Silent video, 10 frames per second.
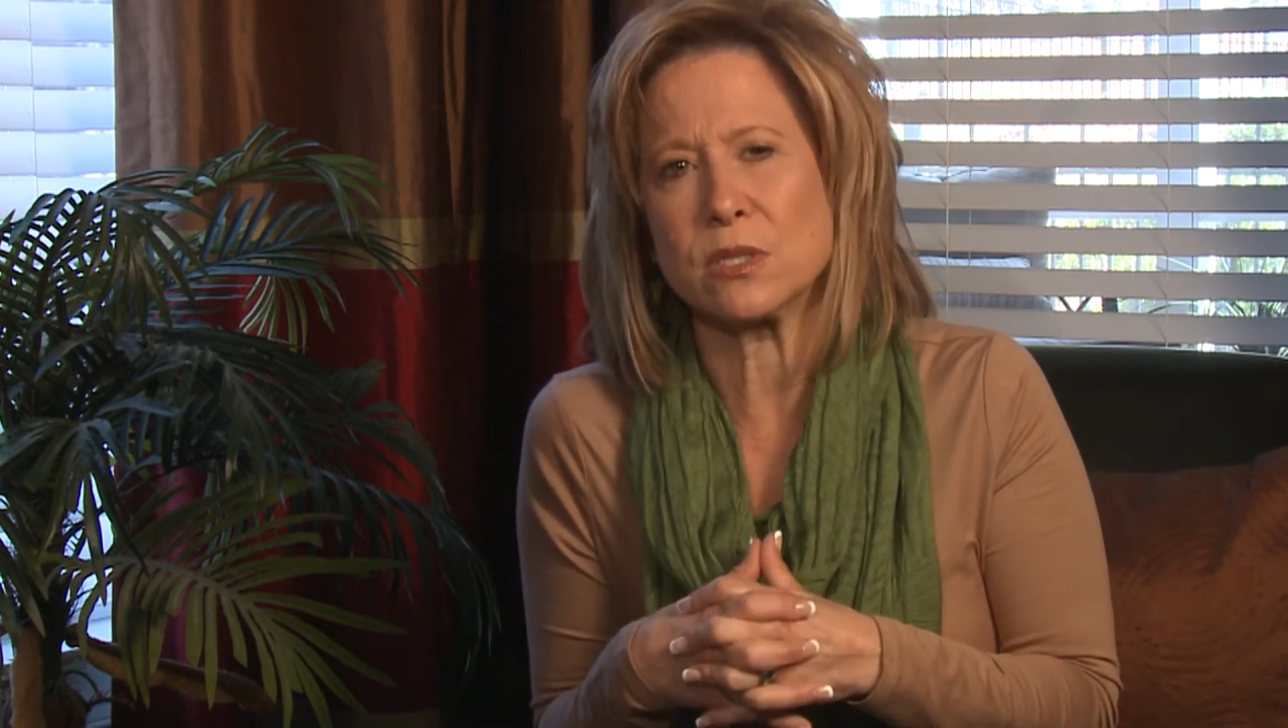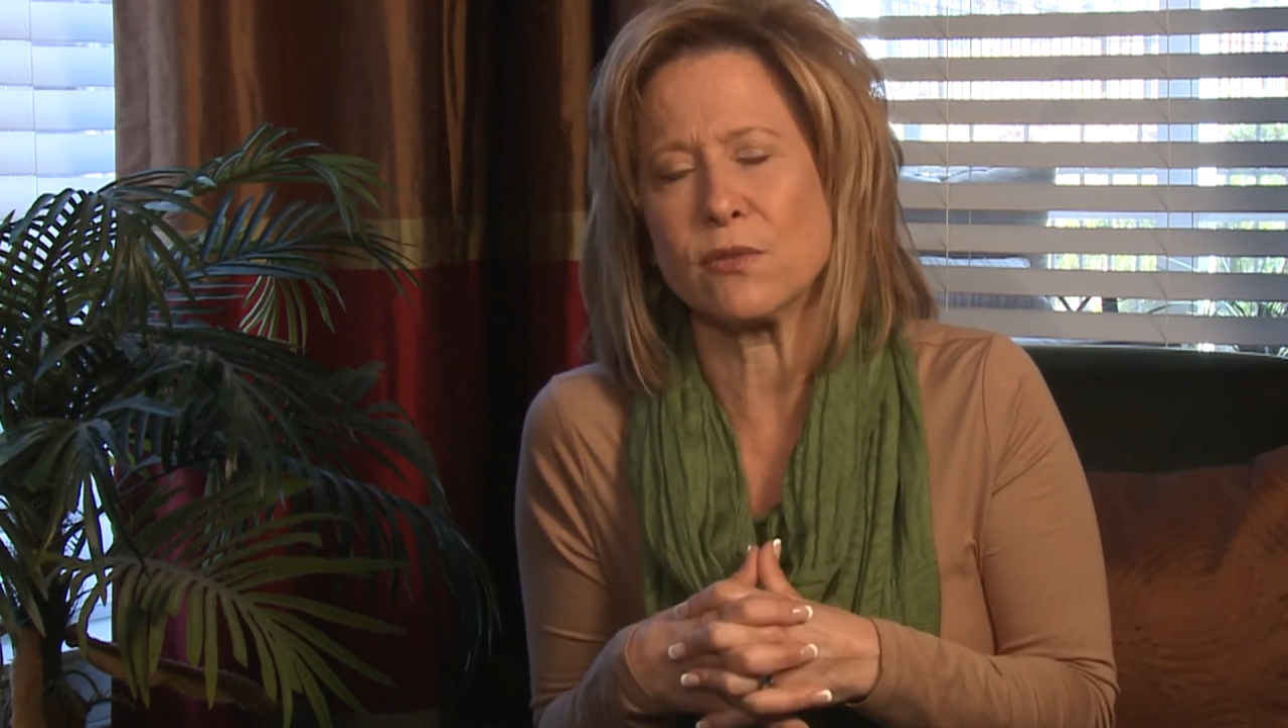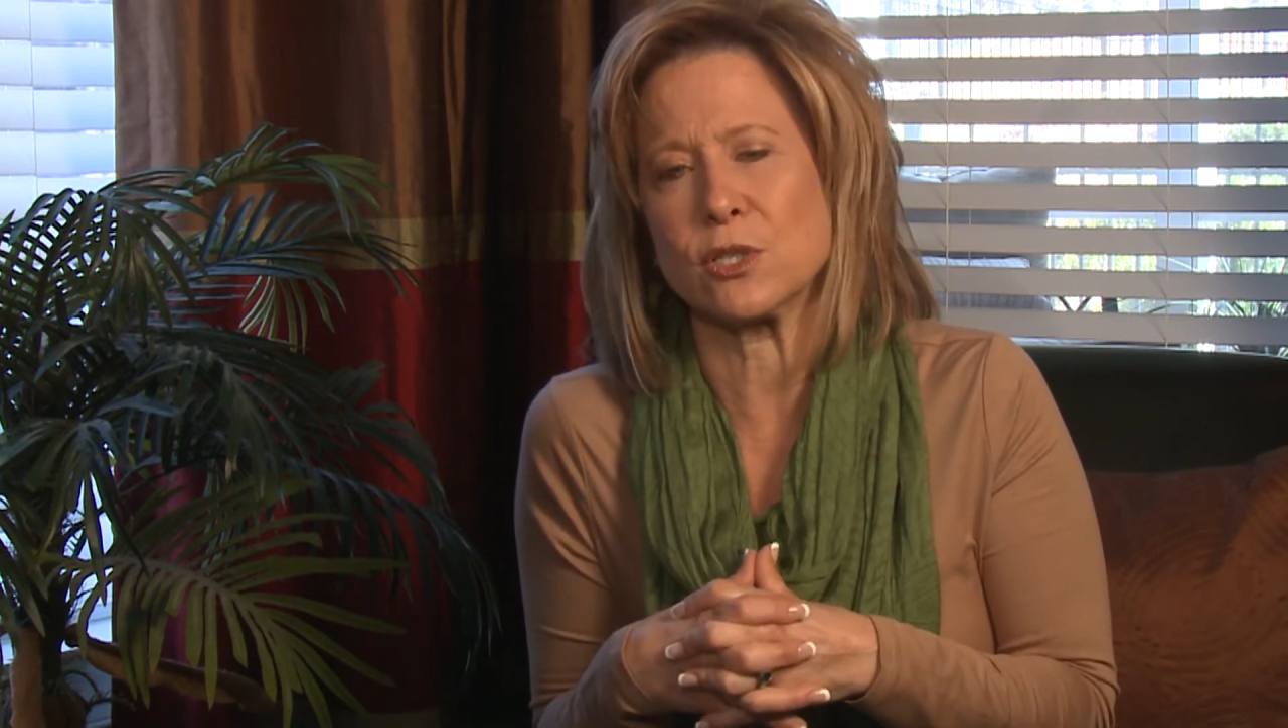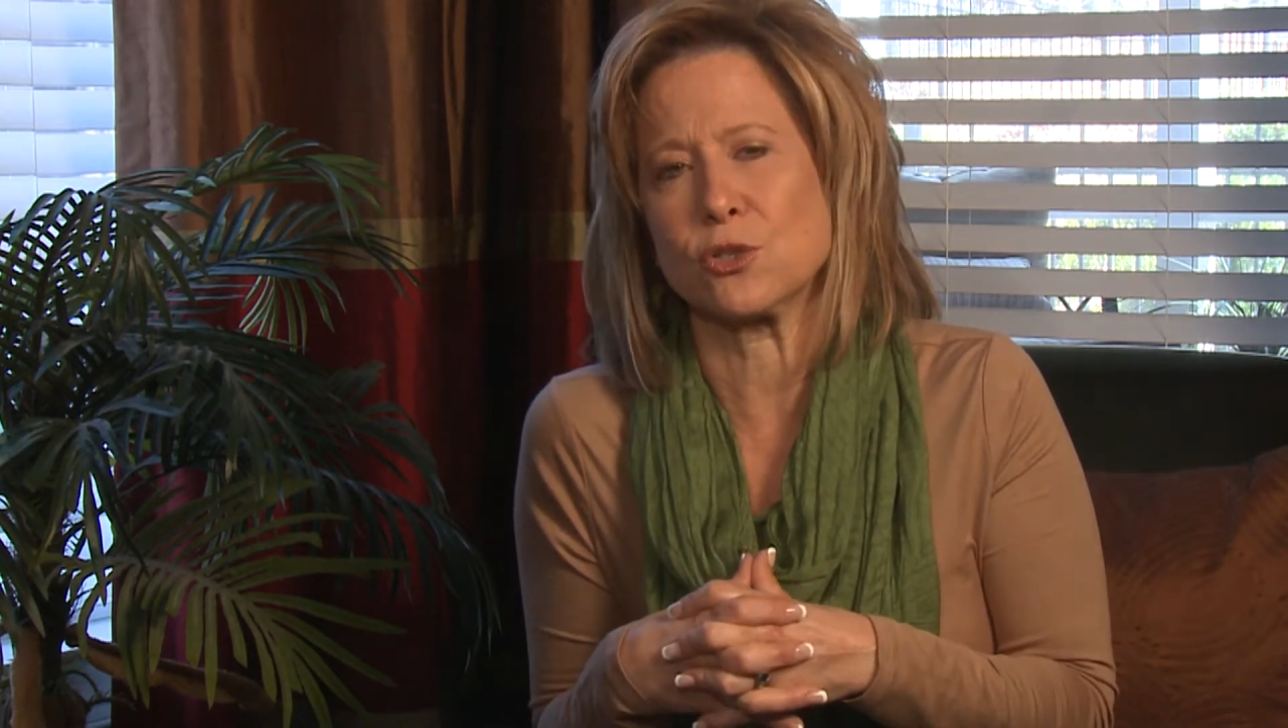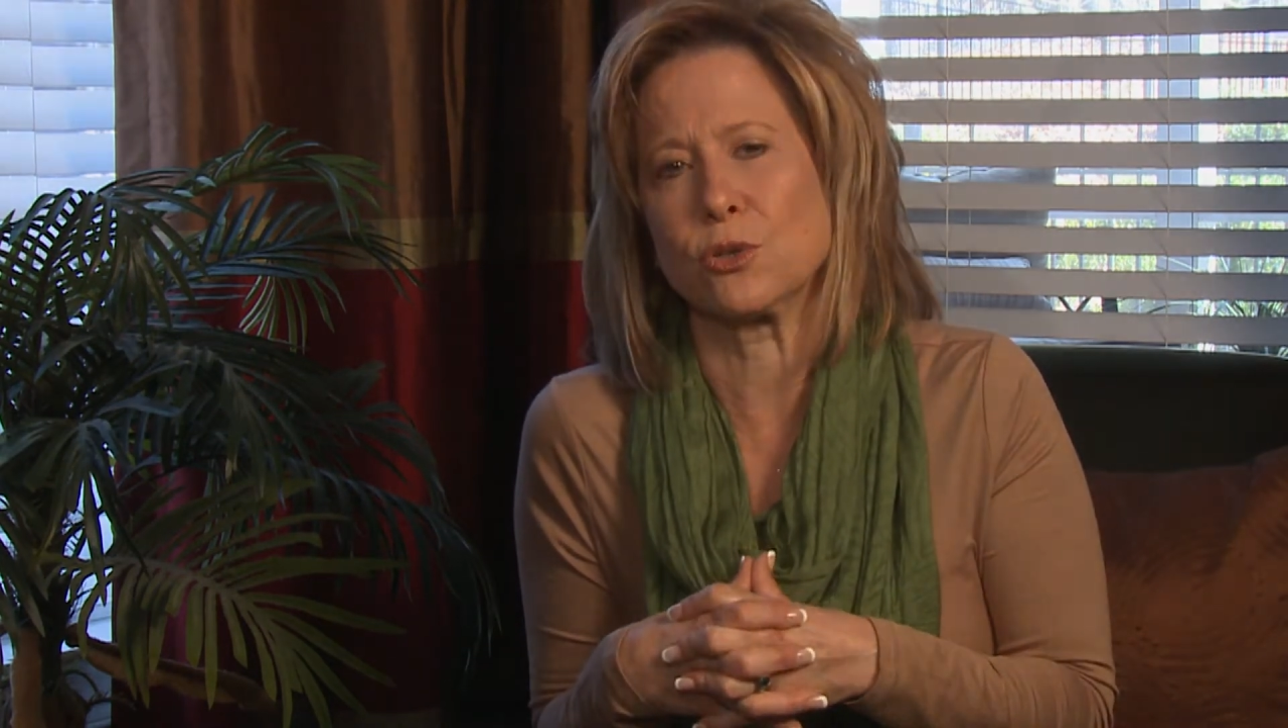of
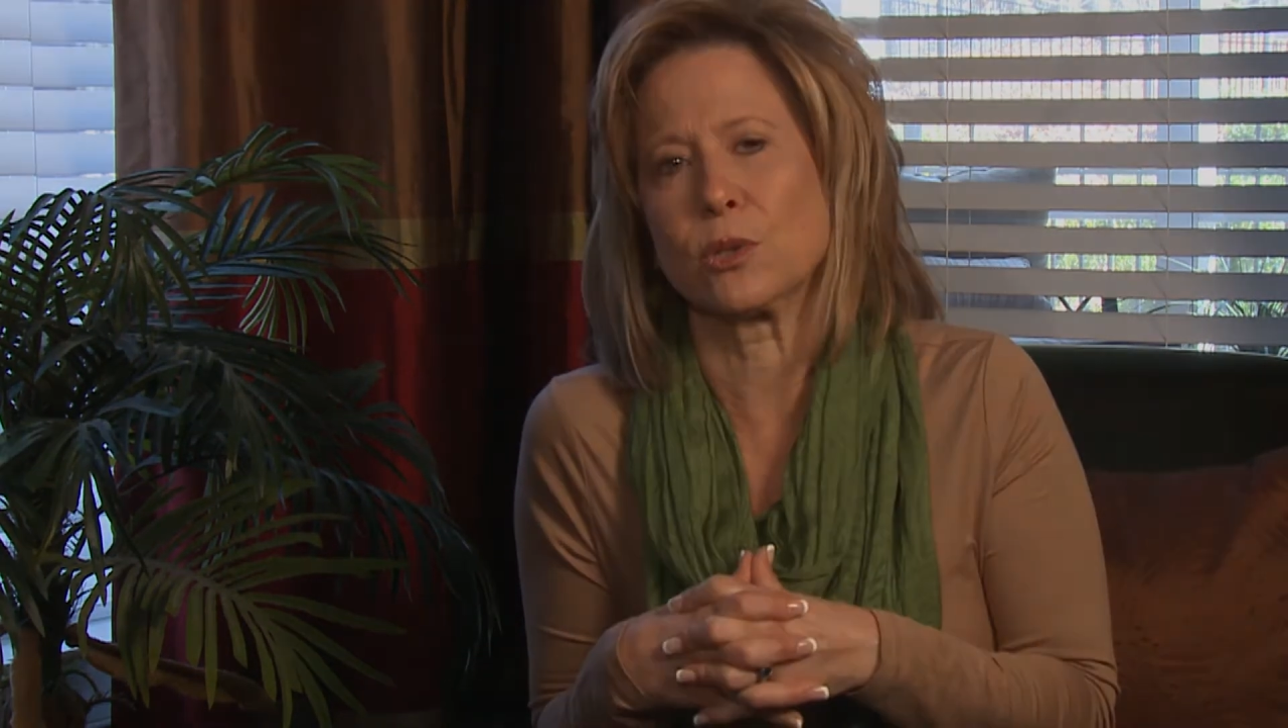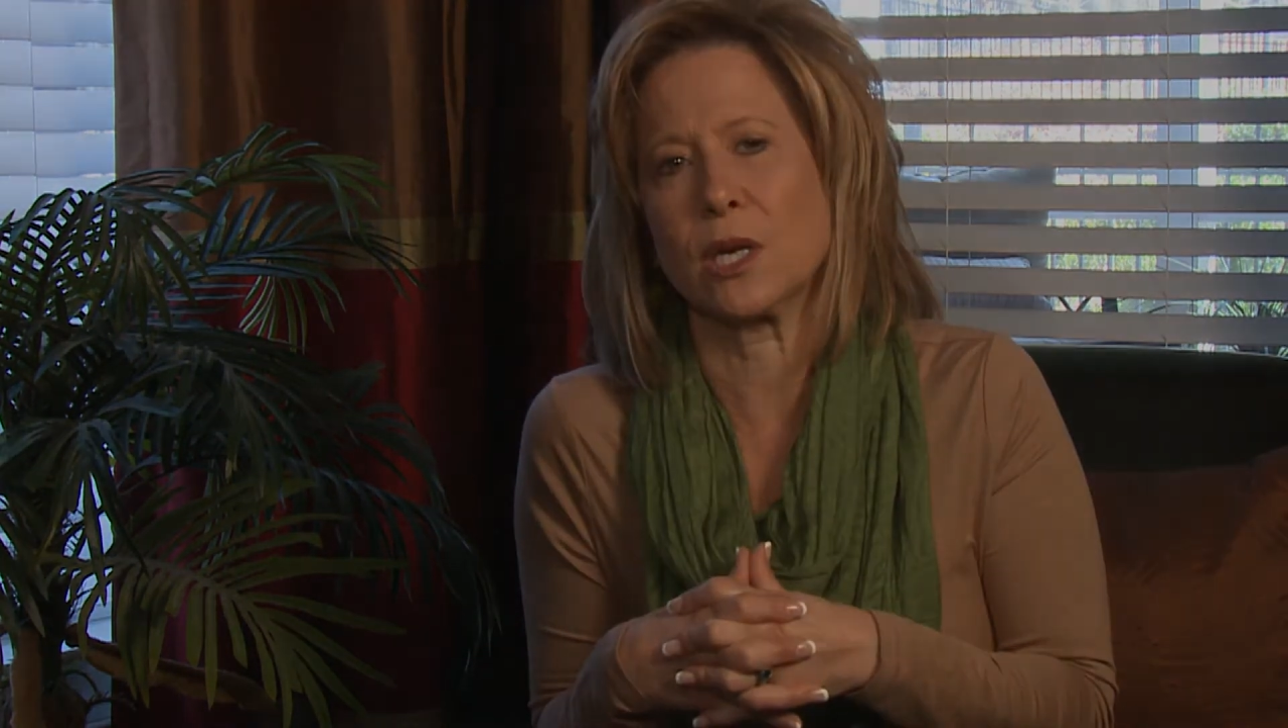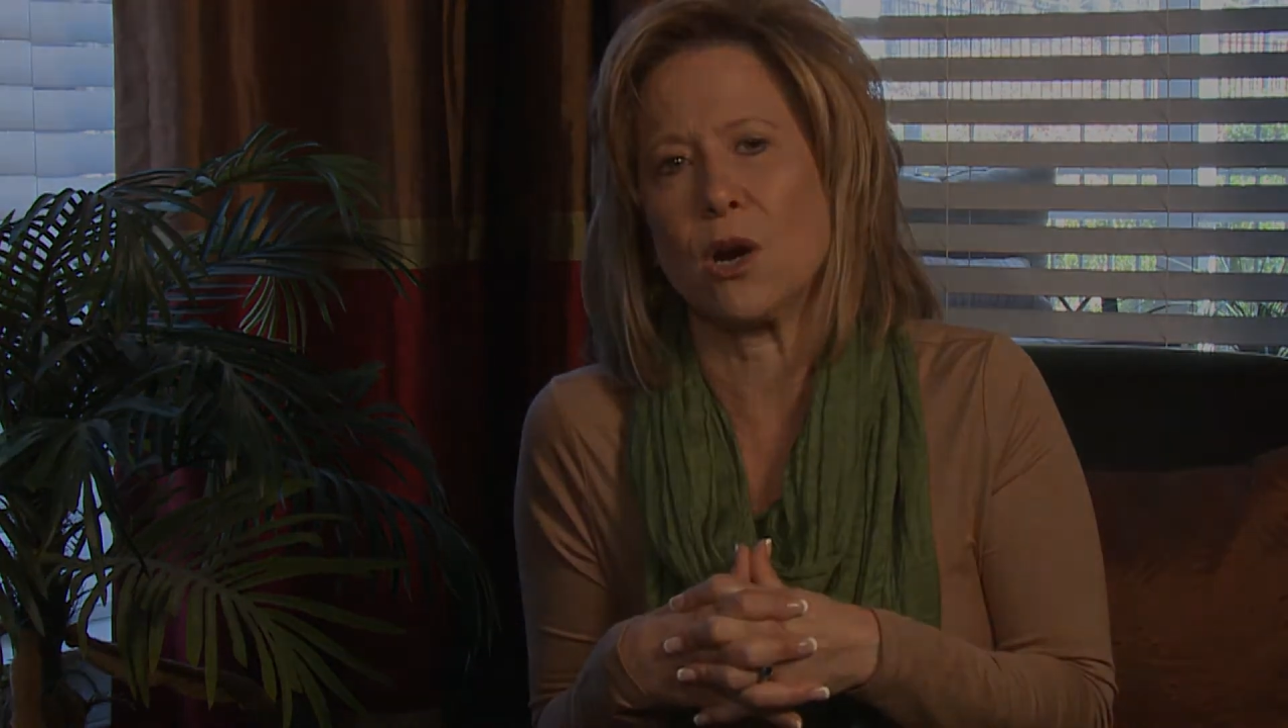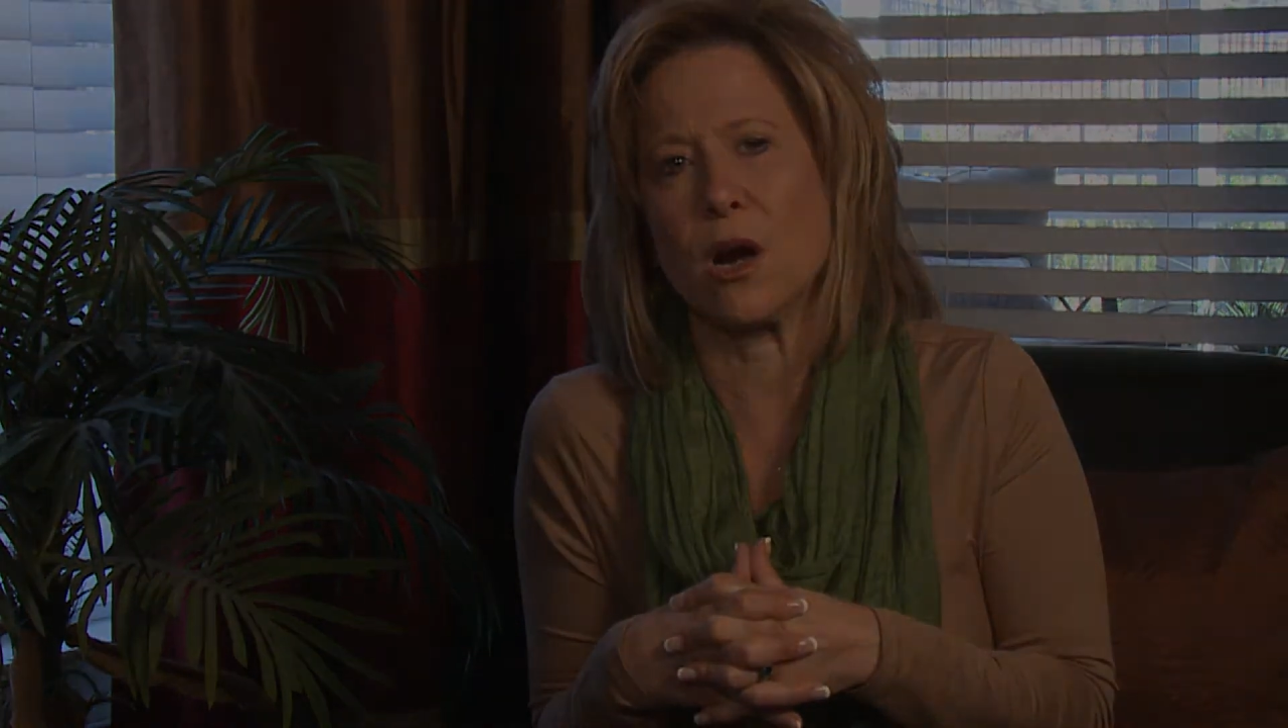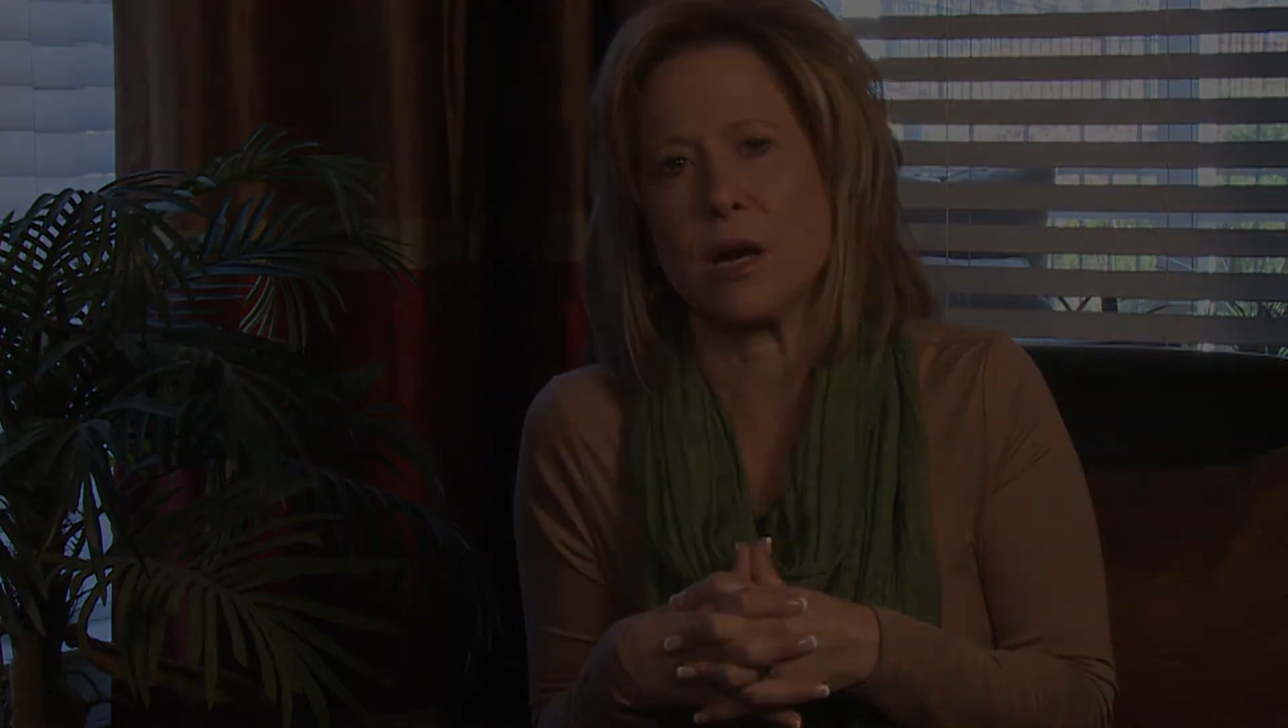us
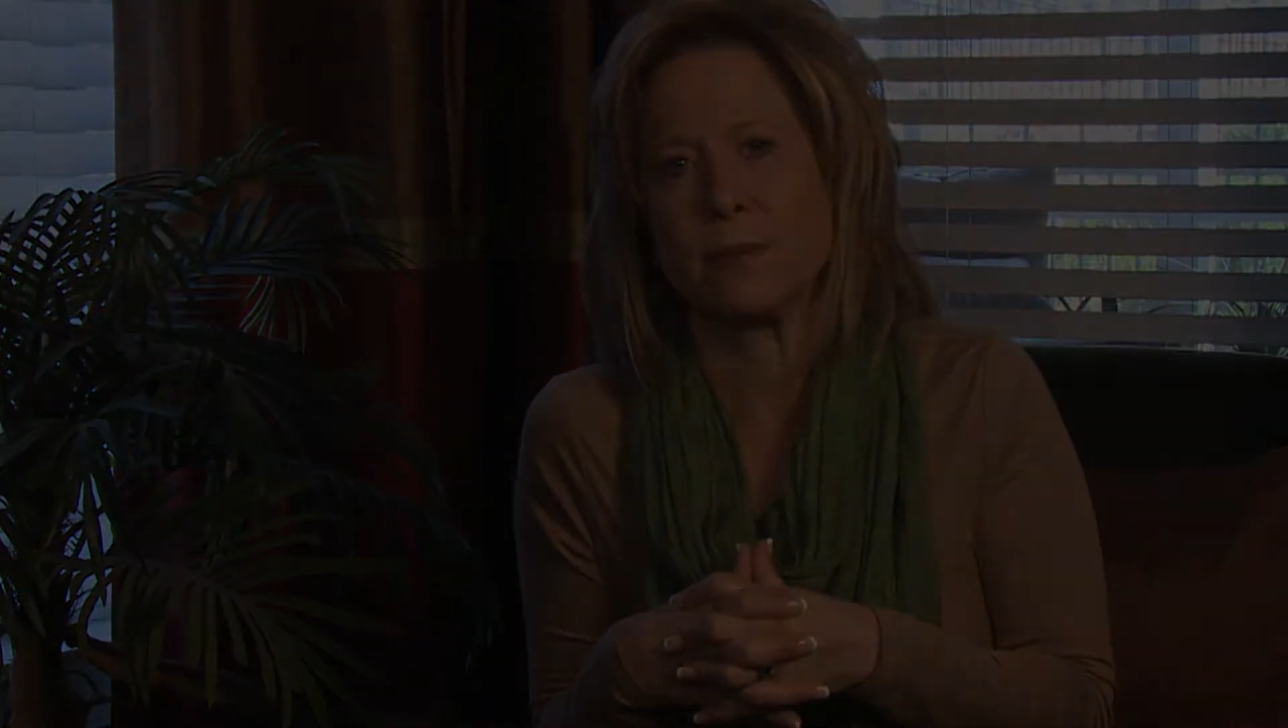truly are.